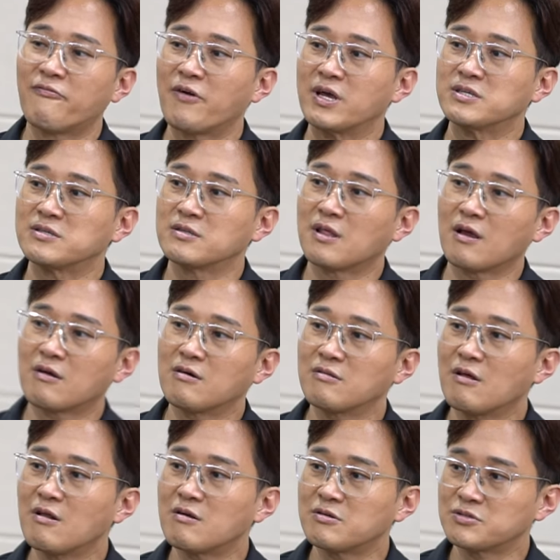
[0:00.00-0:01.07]
fancy
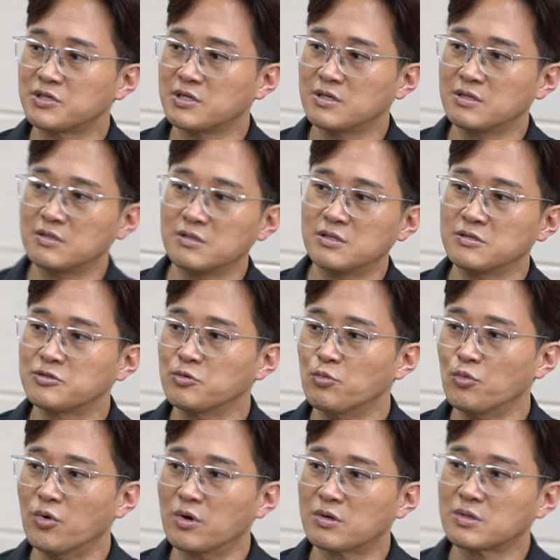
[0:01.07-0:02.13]
technology in this
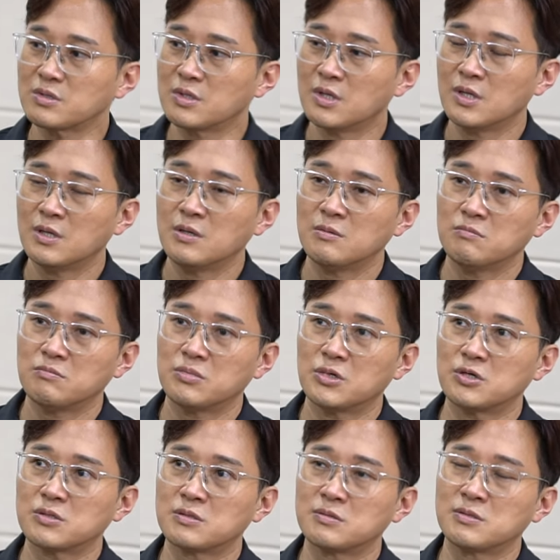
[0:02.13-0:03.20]
world,
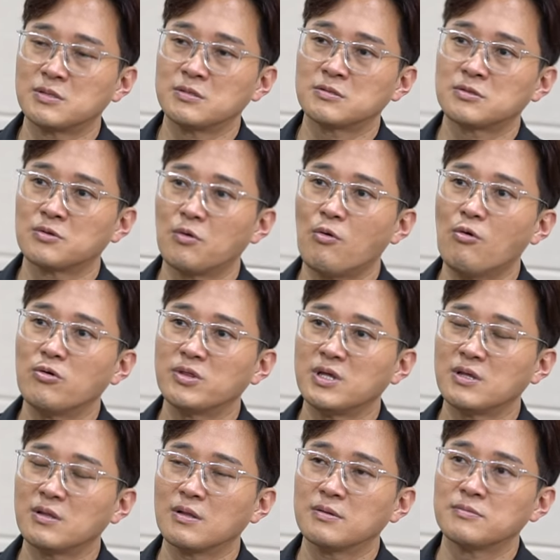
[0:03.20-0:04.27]
but
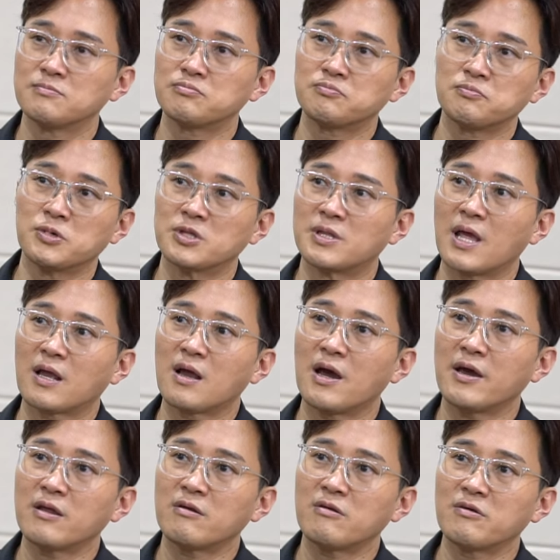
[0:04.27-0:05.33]
that
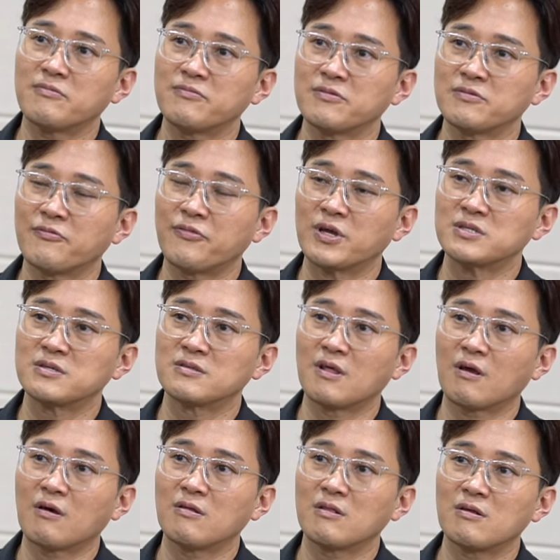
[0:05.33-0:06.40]
kind of fancy
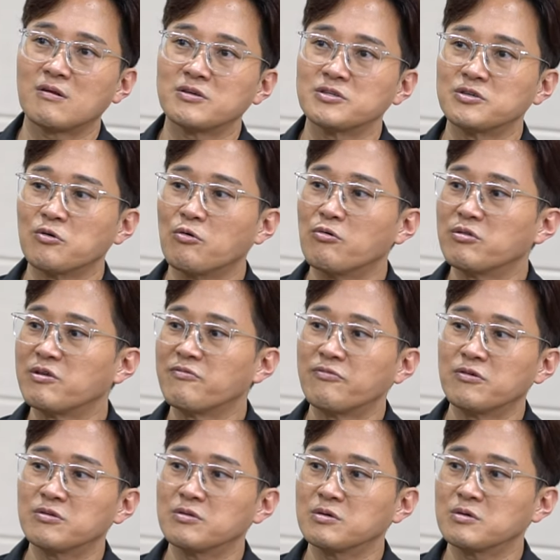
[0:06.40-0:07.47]
technology only
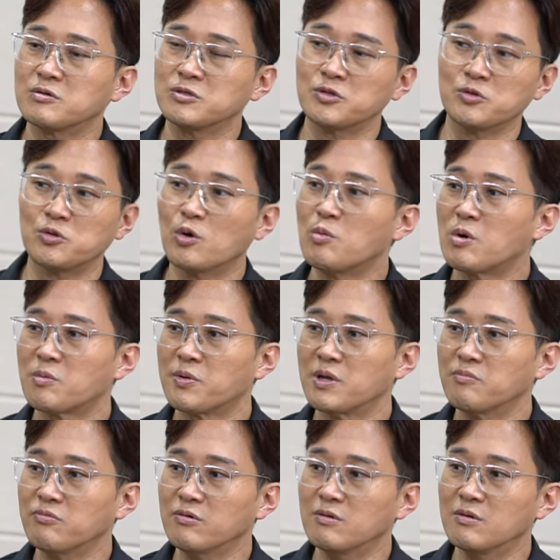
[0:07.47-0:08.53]
for the normal
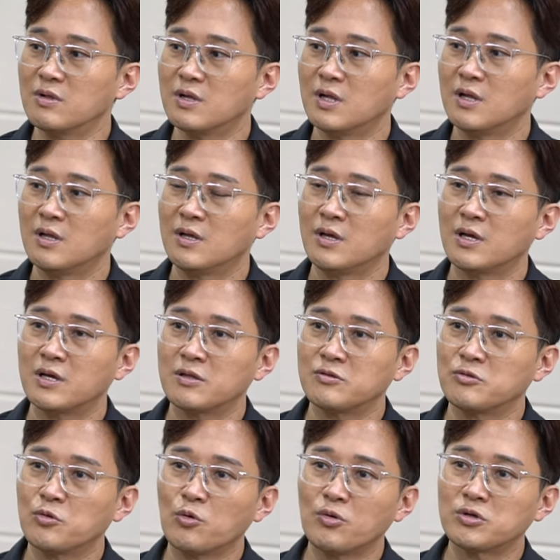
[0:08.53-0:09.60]
people.
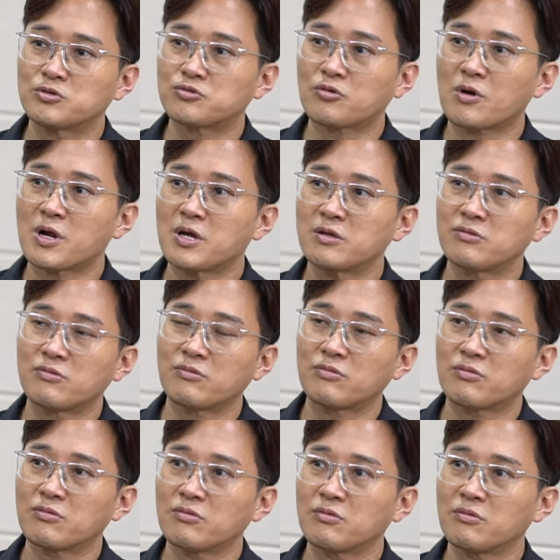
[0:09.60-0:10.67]
And no one tried
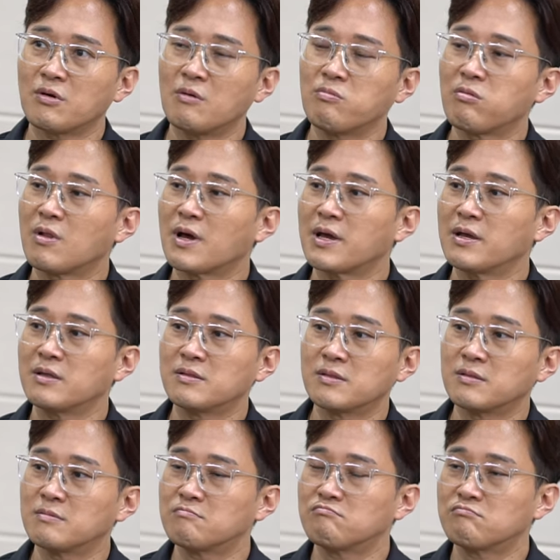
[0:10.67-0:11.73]
to apply
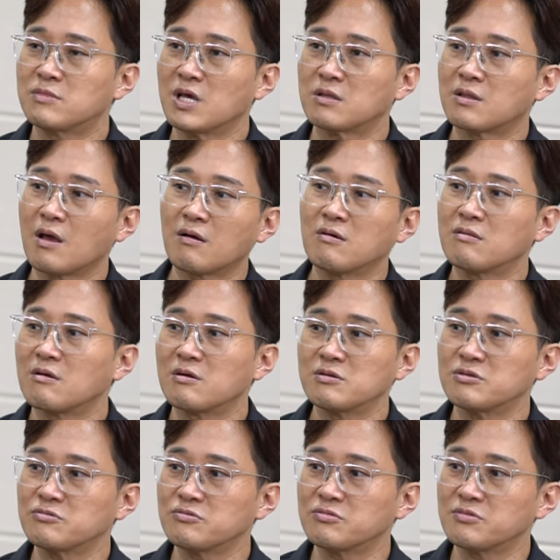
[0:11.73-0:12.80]
that
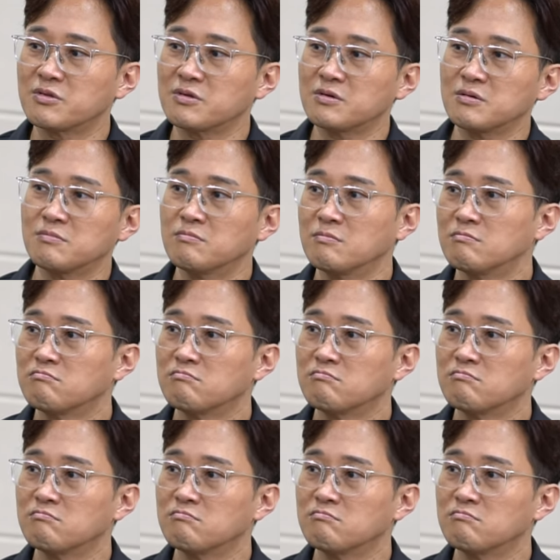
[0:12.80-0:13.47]
technology to the